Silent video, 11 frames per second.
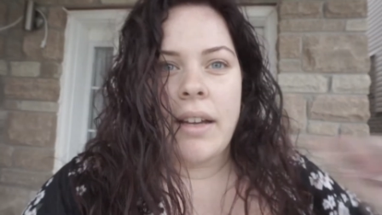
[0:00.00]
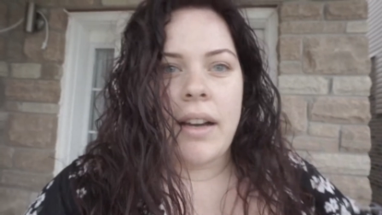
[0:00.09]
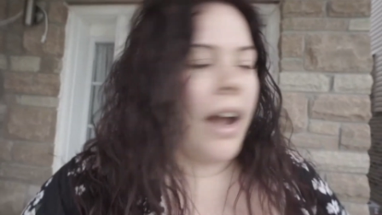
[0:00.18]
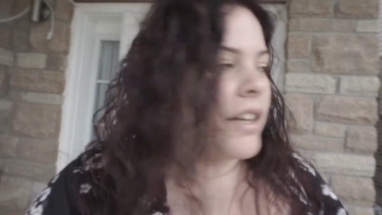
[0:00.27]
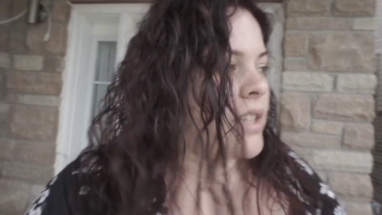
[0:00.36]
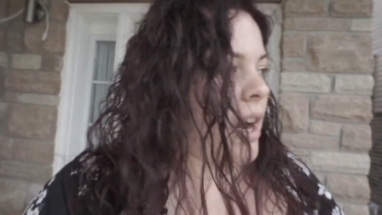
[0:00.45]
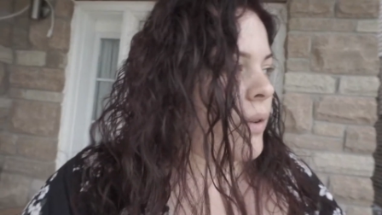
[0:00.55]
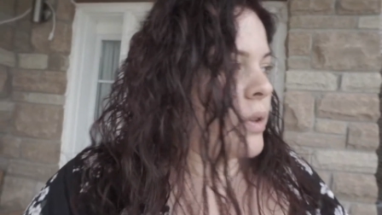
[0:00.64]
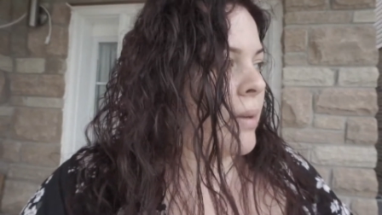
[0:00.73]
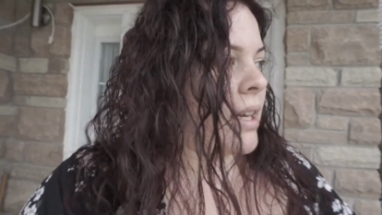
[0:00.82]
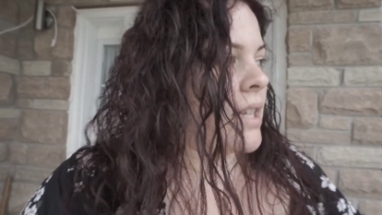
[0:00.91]
I
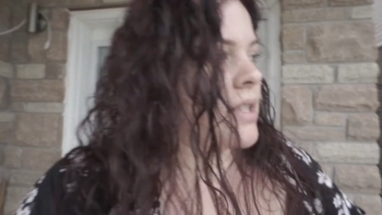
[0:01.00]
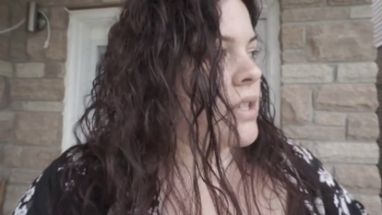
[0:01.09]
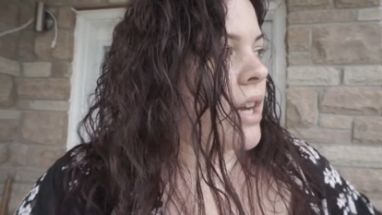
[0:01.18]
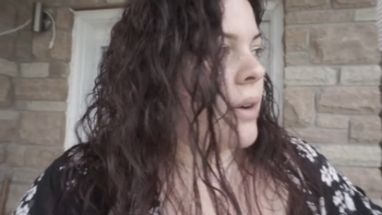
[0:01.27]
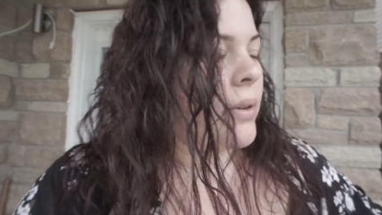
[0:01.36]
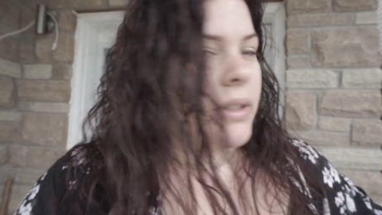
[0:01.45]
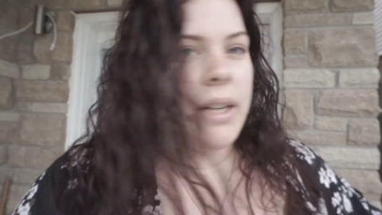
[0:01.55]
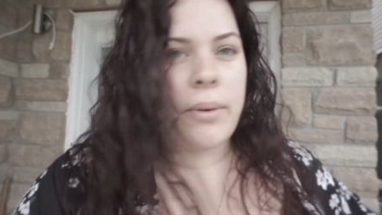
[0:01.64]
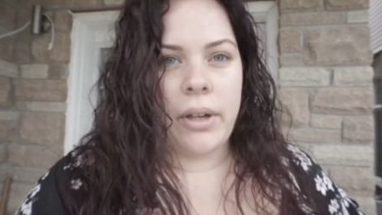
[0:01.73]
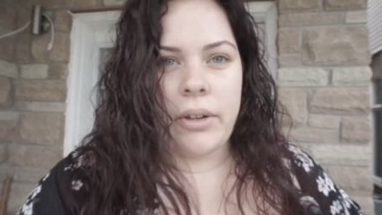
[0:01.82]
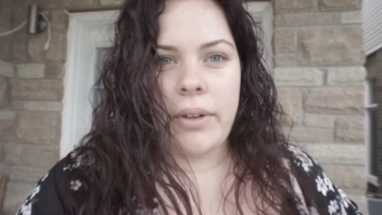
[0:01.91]
showered, my cousin showered. Now
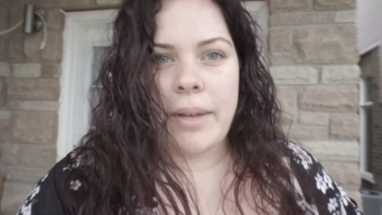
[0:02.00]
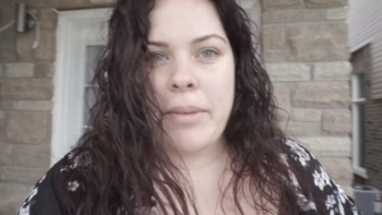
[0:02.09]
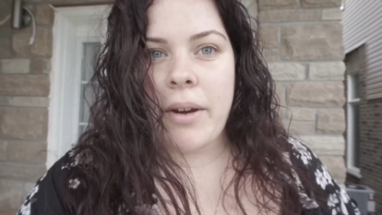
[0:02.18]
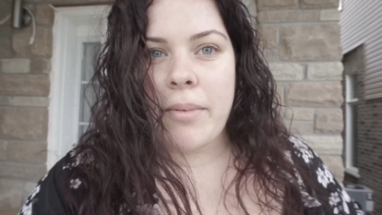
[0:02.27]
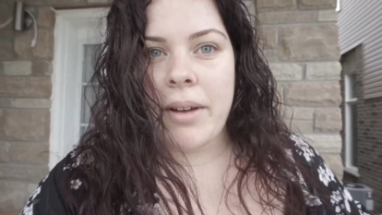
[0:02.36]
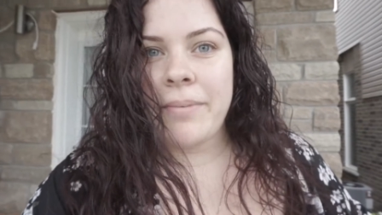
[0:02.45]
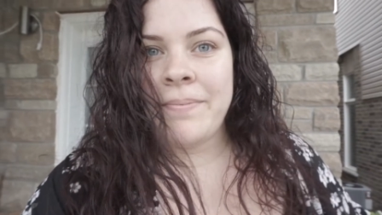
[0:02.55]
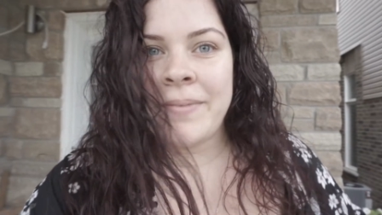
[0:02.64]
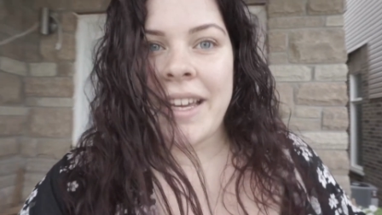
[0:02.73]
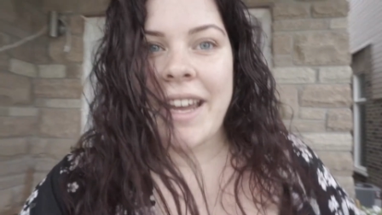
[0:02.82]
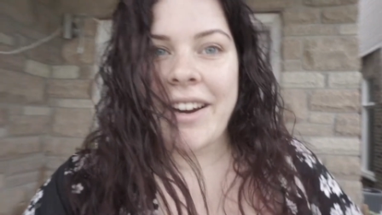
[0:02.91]
we're gonna go get my grandma
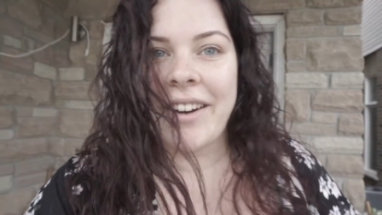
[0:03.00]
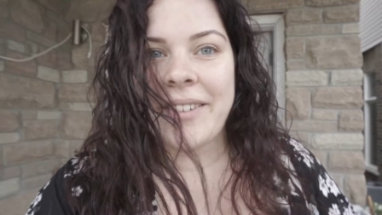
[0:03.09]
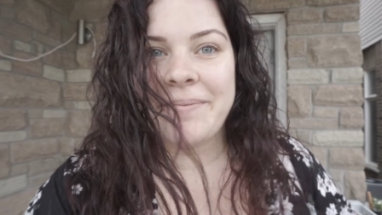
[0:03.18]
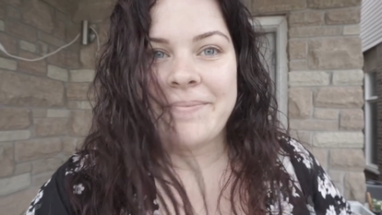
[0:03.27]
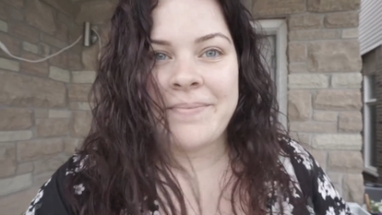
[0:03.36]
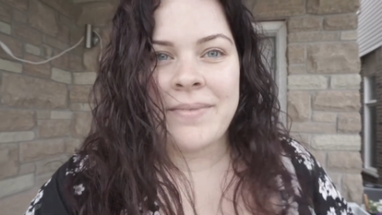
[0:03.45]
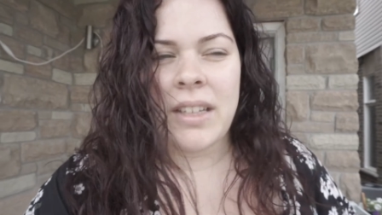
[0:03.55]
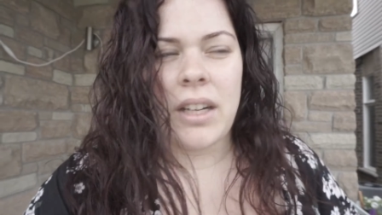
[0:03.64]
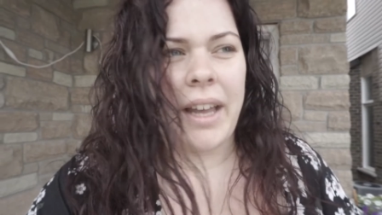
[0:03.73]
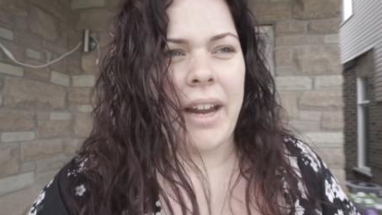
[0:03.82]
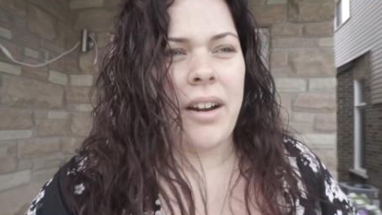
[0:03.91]
a hair.
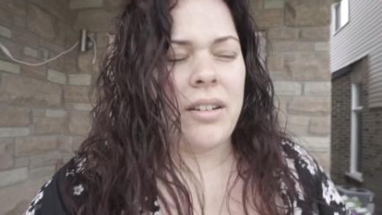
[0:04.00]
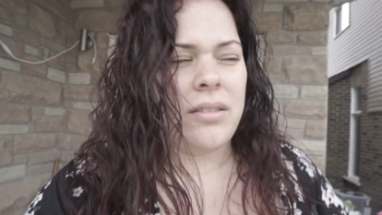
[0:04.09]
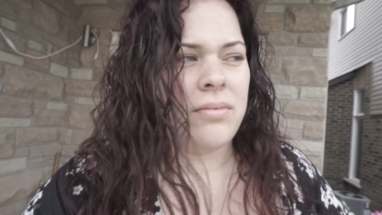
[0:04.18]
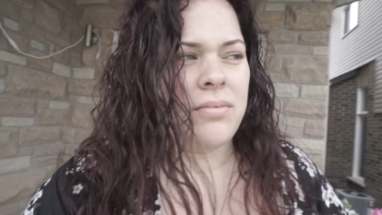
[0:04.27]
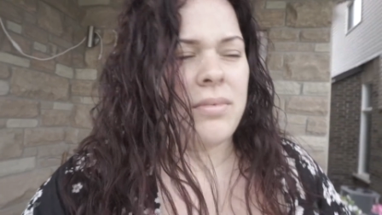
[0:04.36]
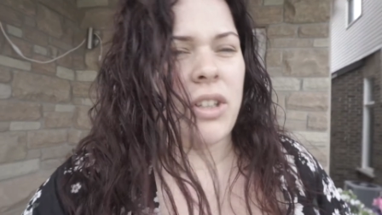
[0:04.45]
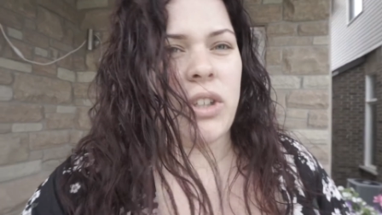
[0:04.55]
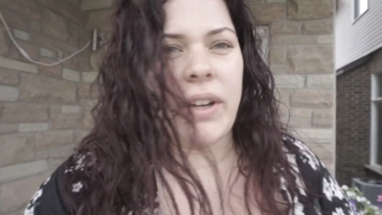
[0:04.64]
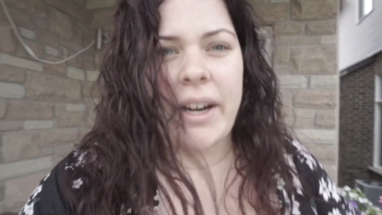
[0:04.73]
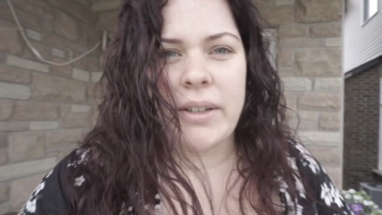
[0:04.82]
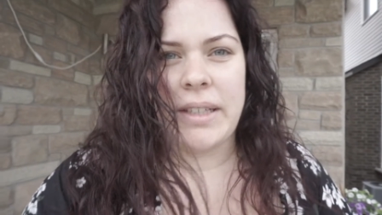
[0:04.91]
A hair? Or
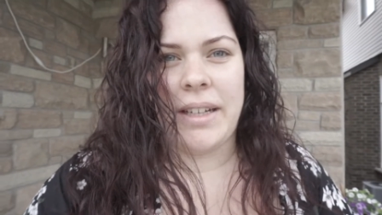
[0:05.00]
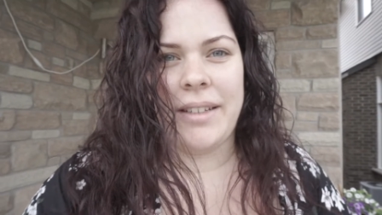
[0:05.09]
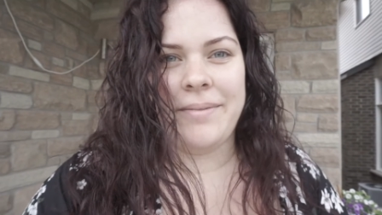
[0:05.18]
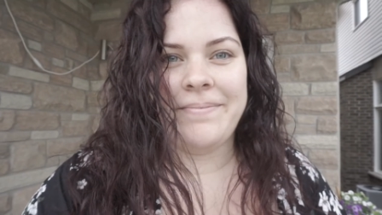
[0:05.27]
hair done.